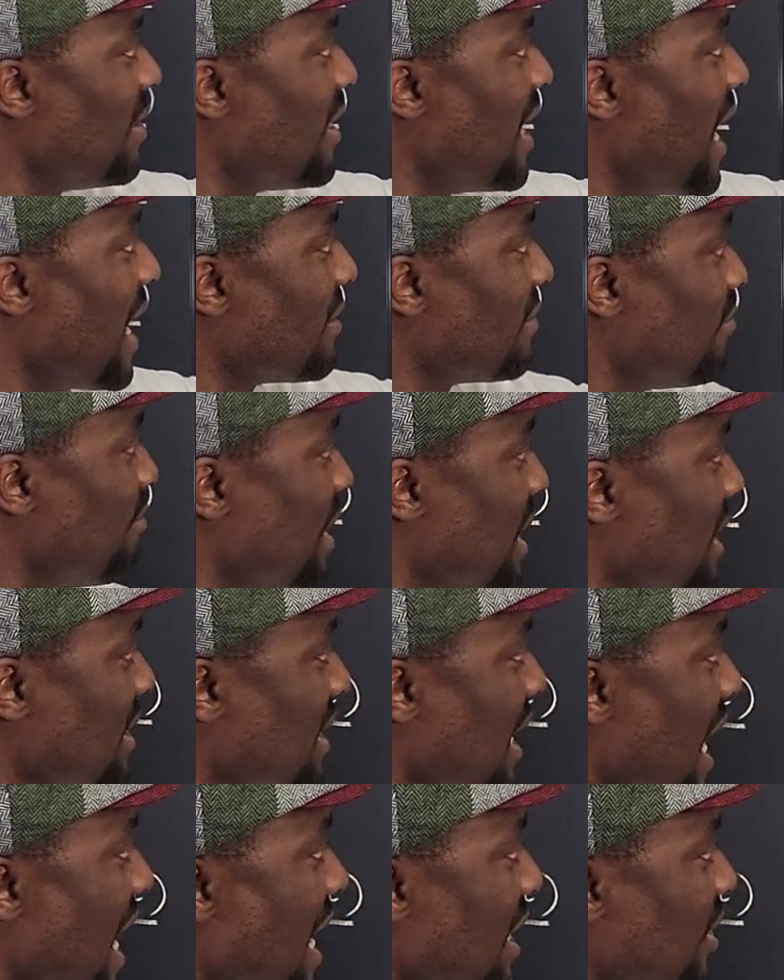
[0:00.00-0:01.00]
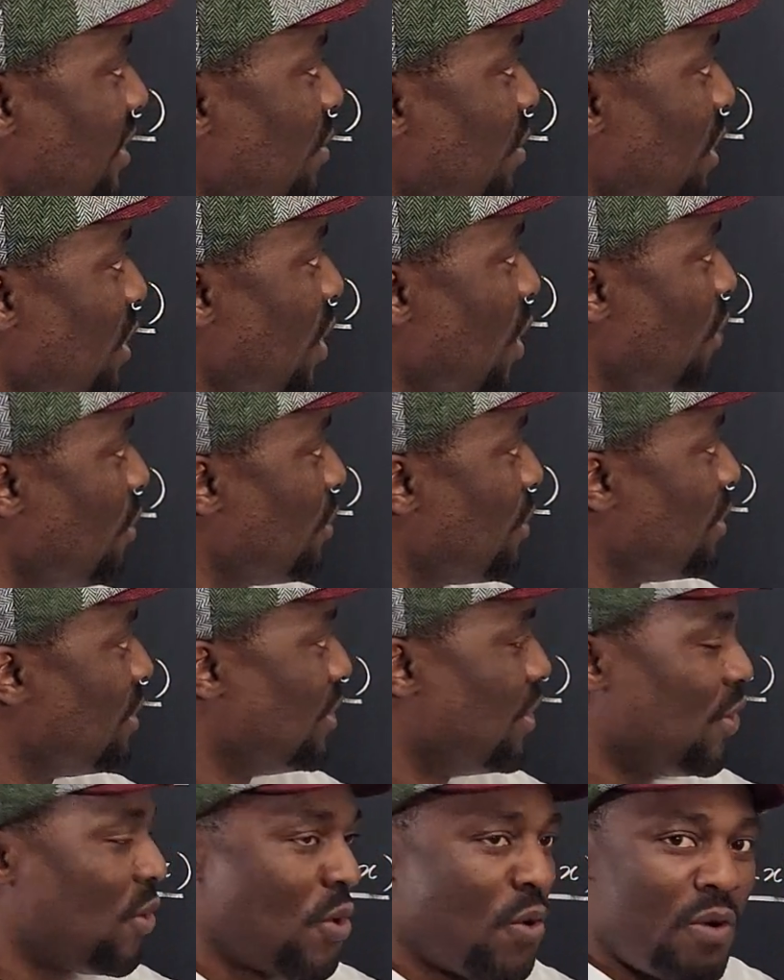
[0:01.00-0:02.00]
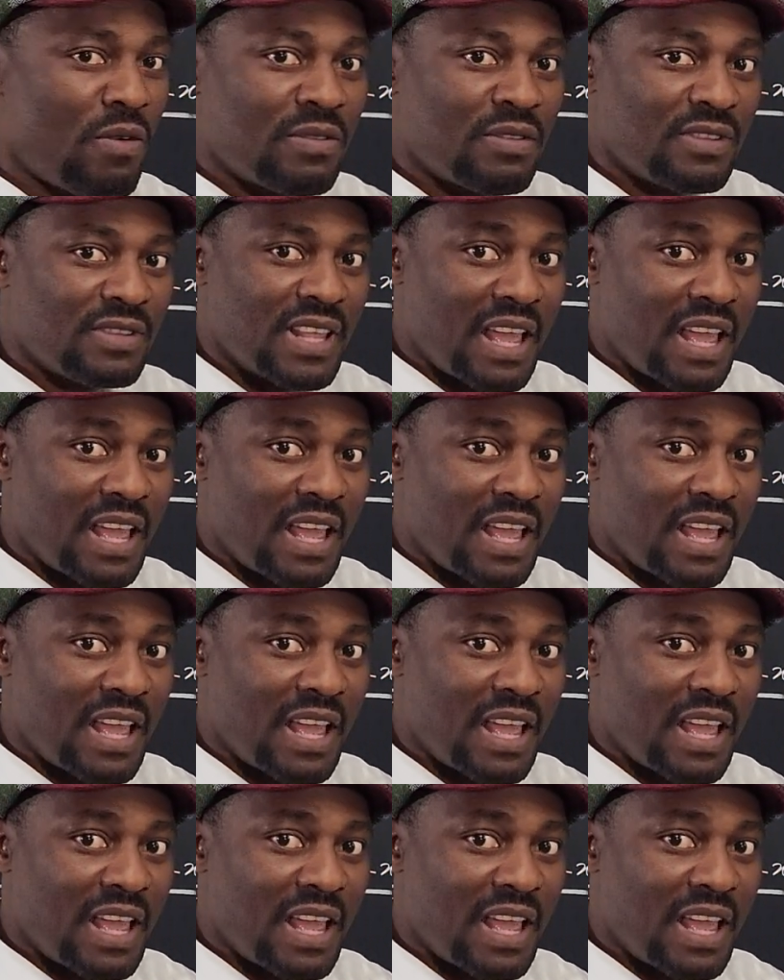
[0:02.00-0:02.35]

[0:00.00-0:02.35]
that, because h will go to 0,